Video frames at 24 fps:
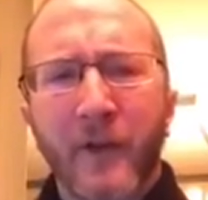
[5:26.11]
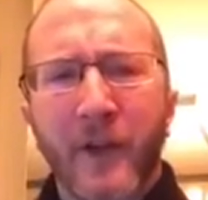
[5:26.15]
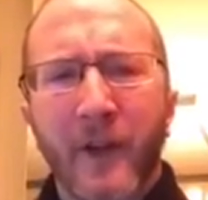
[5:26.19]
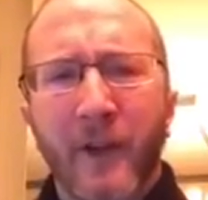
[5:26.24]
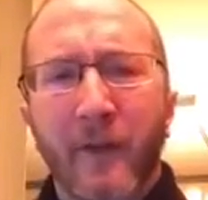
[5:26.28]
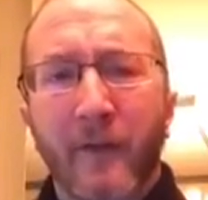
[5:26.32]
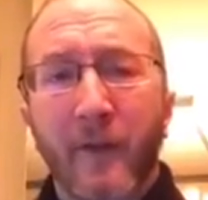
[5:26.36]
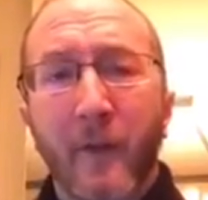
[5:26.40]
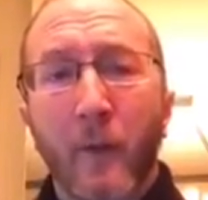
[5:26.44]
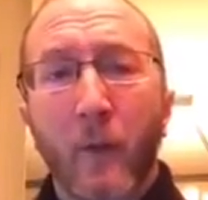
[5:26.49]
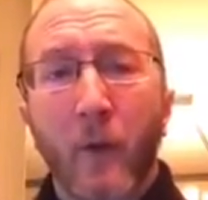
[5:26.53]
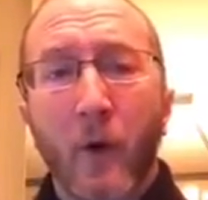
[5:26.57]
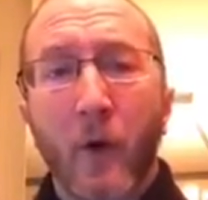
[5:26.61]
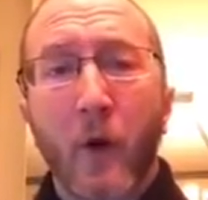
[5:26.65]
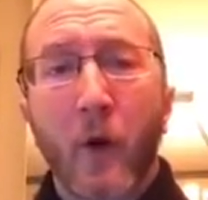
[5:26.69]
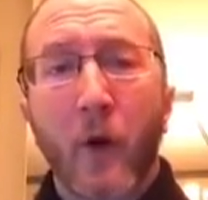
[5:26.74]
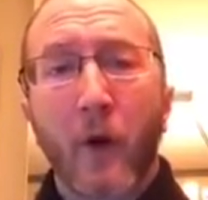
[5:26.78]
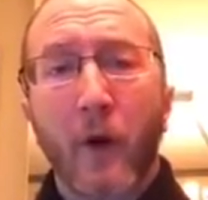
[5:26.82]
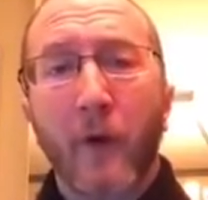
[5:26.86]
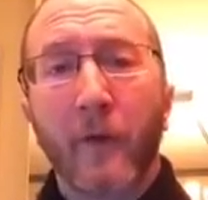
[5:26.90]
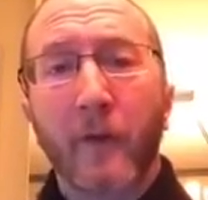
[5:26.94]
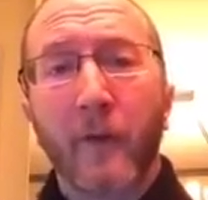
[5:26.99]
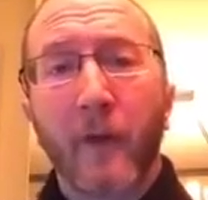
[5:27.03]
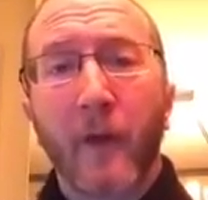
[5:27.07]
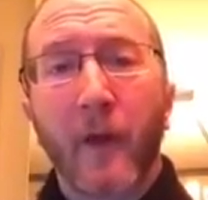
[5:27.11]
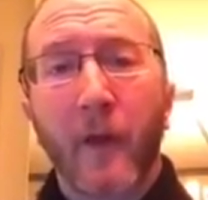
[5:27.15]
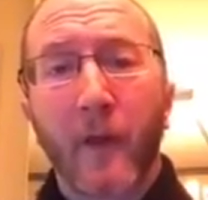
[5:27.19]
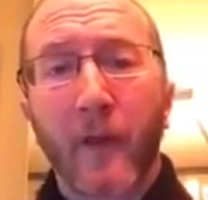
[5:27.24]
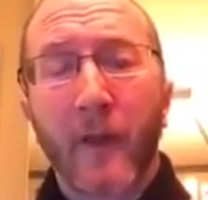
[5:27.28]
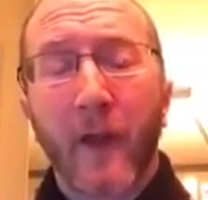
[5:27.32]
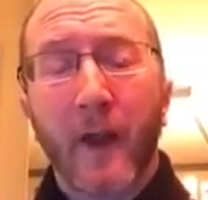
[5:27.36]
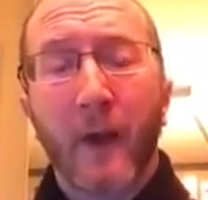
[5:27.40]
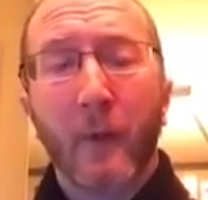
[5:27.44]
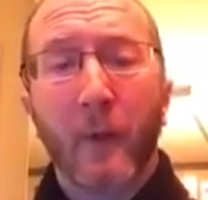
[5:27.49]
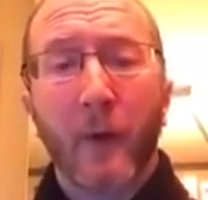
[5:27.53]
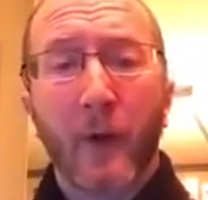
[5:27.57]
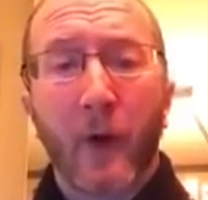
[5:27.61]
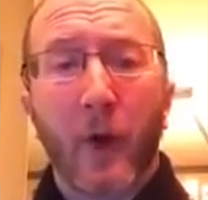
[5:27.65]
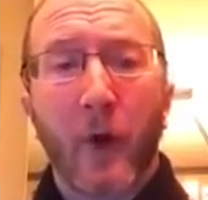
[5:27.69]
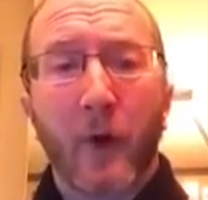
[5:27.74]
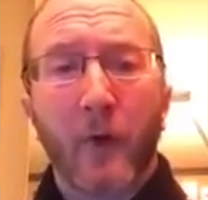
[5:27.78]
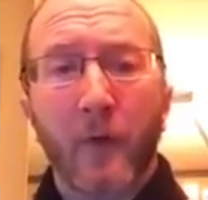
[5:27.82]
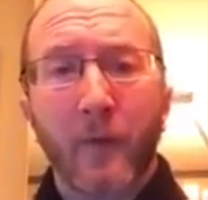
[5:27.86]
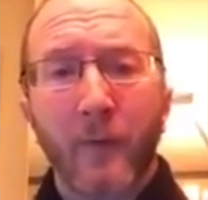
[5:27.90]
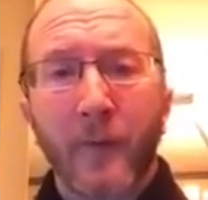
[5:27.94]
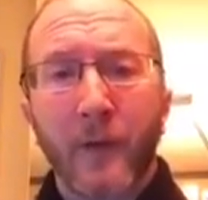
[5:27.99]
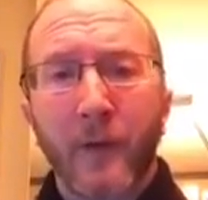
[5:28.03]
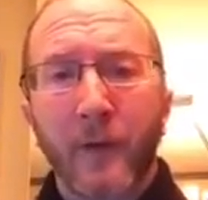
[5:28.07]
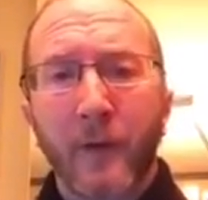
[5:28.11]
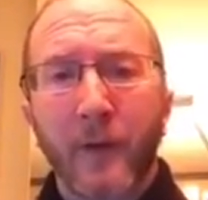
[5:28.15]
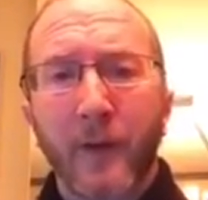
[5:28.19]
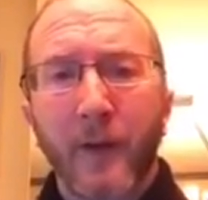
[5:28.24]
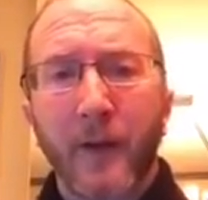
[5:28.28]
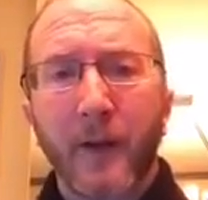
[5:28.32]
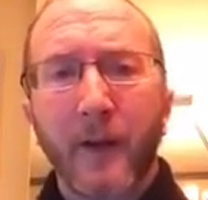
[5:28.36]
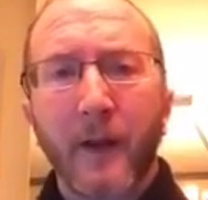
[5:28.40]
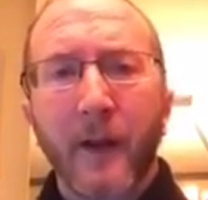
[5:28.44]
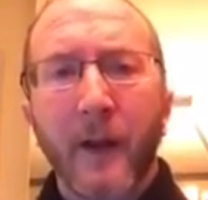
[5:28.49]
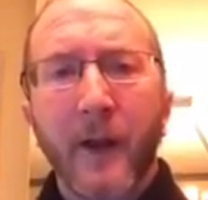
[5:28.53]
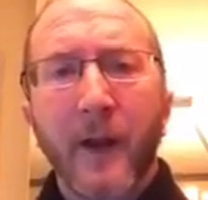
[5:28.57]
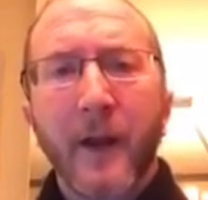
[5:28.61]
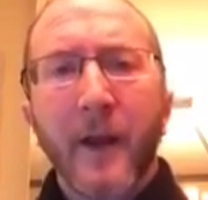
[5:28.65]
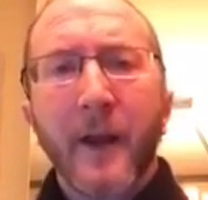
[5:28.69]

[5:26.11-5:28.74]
chance that we'll cause a thyroid autoimmunity.